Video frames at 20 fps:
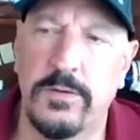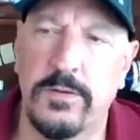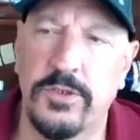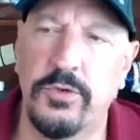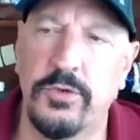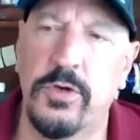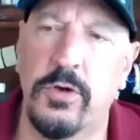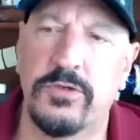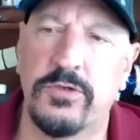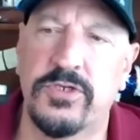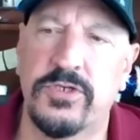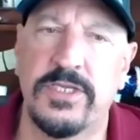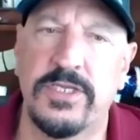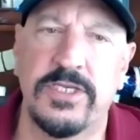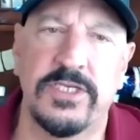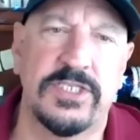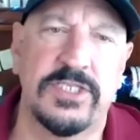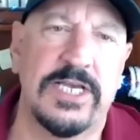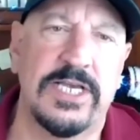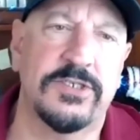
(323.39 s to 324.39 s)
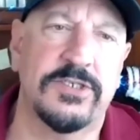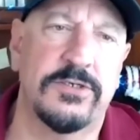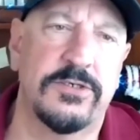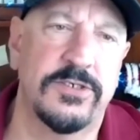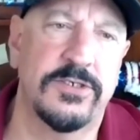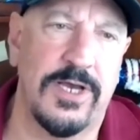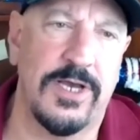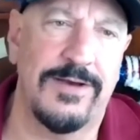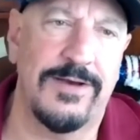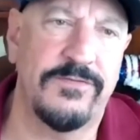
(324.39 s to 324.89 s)
You go to the
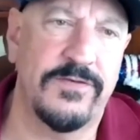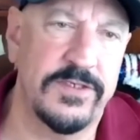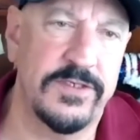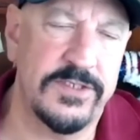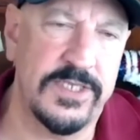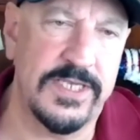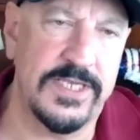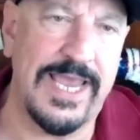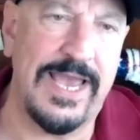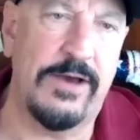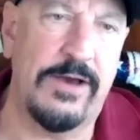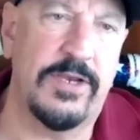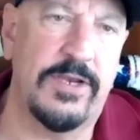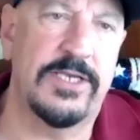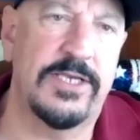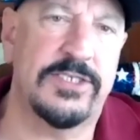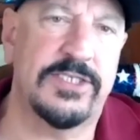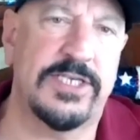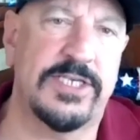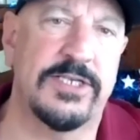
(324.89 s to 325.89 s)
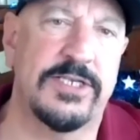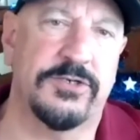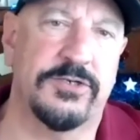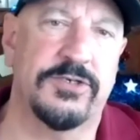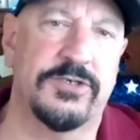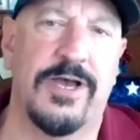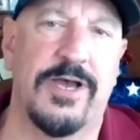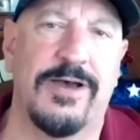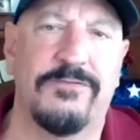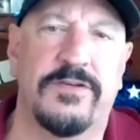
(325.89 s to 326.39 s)
assessor's office, the county
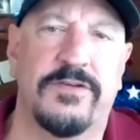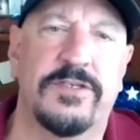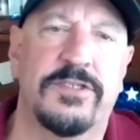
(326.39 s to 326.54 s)
assessor's office.